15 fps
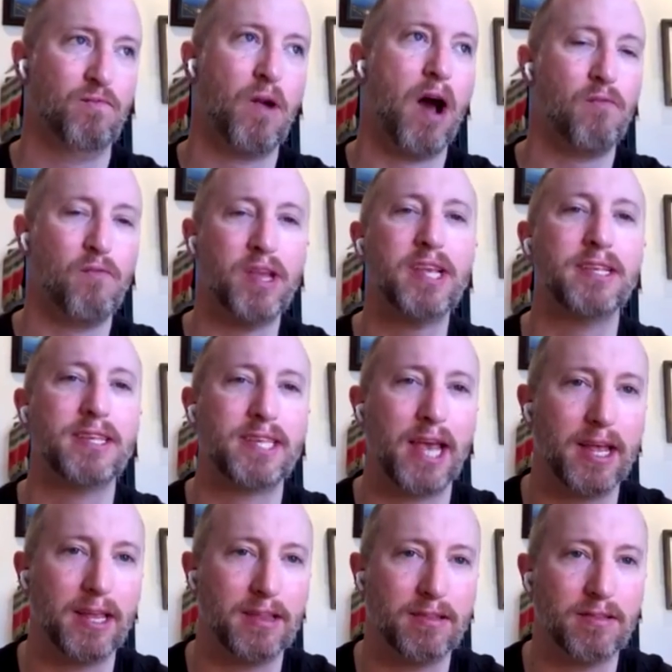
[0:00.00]
can
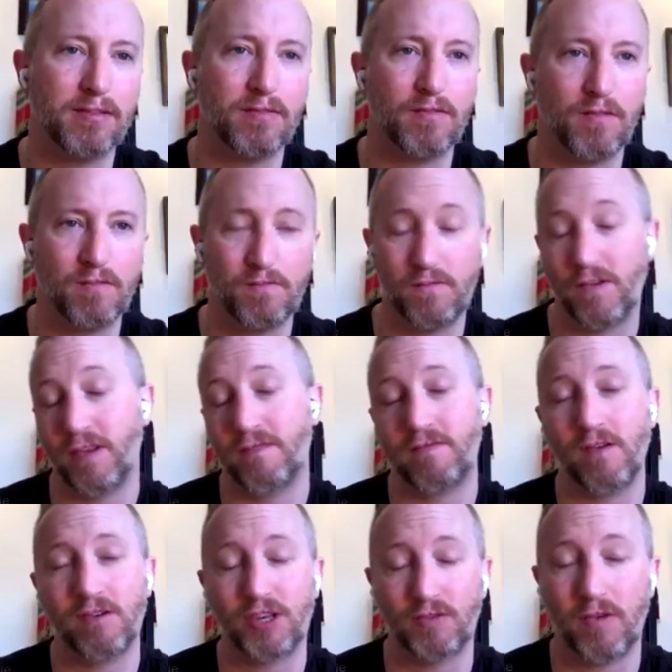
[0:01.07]
say for the
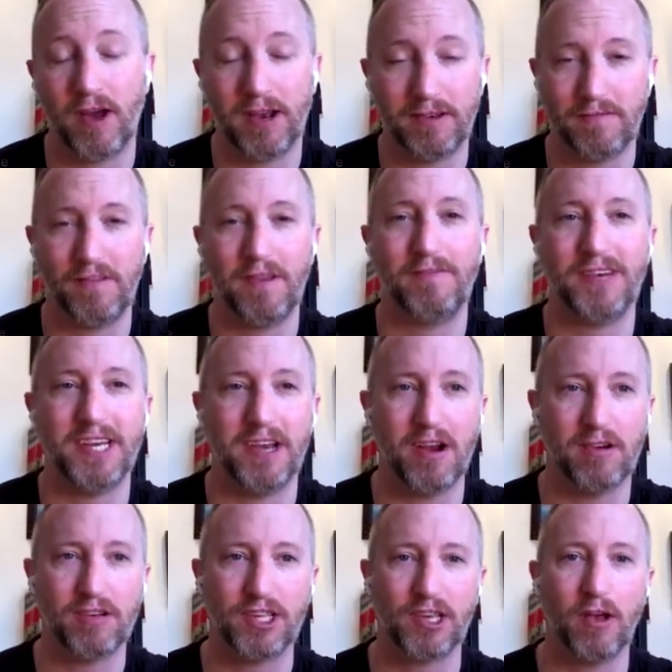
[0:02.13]
first one, 50
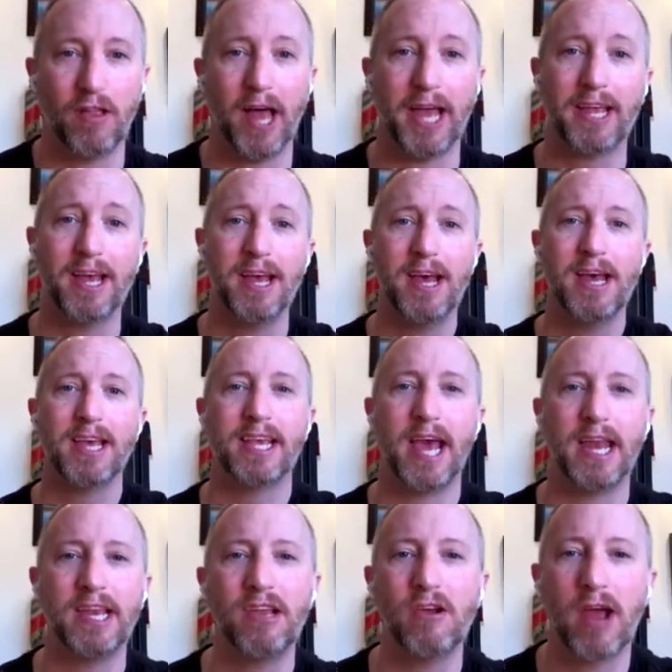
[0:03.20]
years. So like
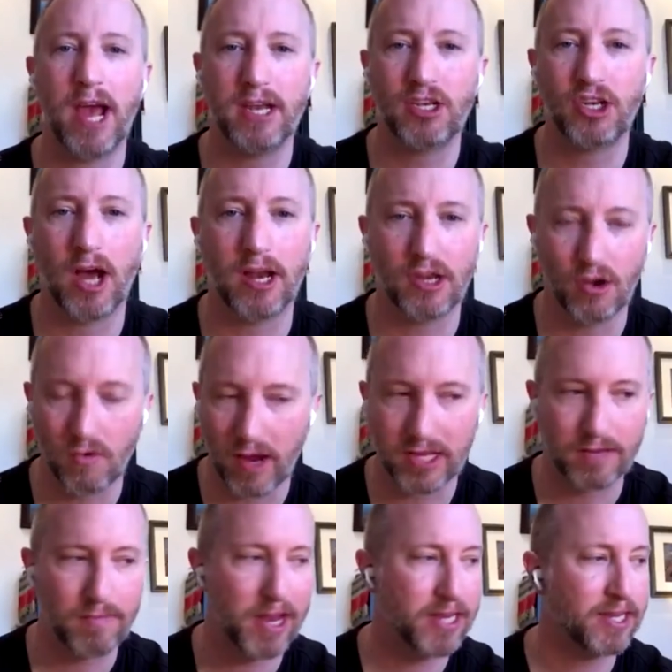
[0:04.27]
getting your headshot and your
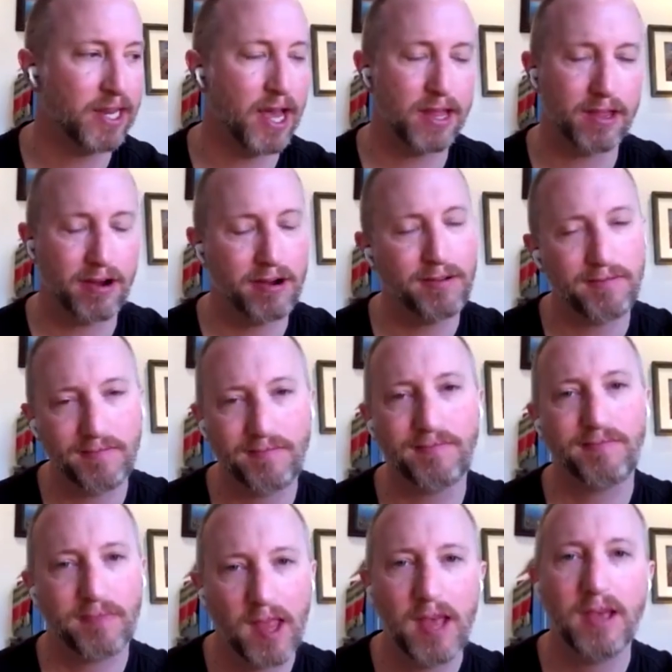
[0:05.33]
resume together,
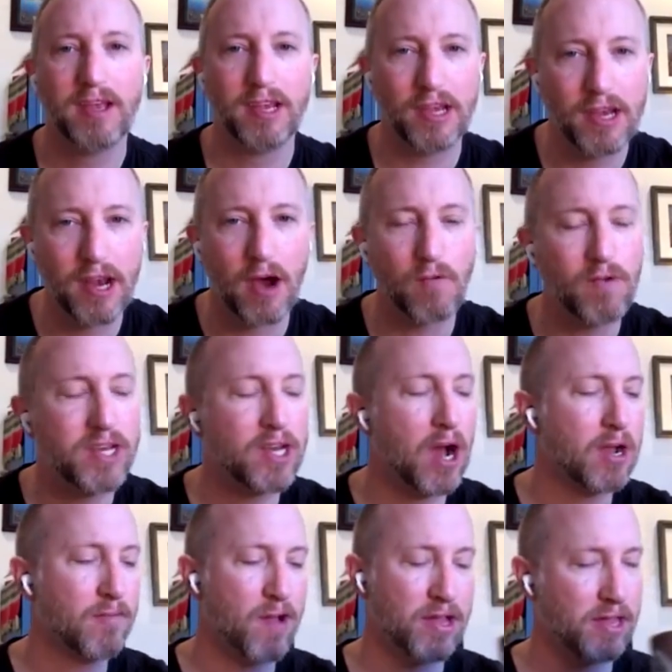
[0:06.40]
we talk
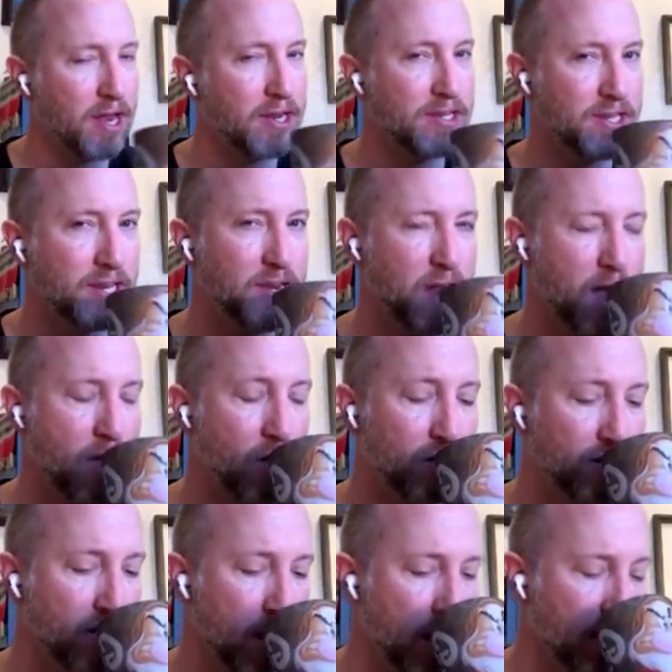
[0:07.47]
about that at CDI all the
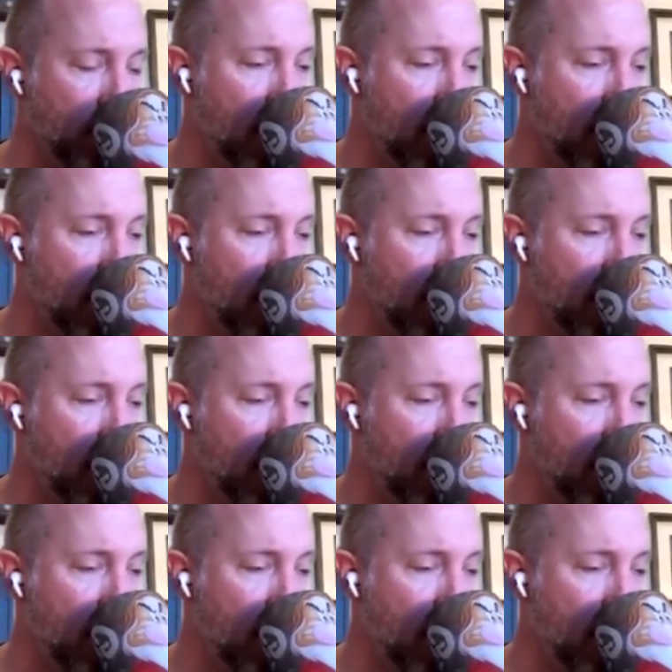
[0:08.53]
time.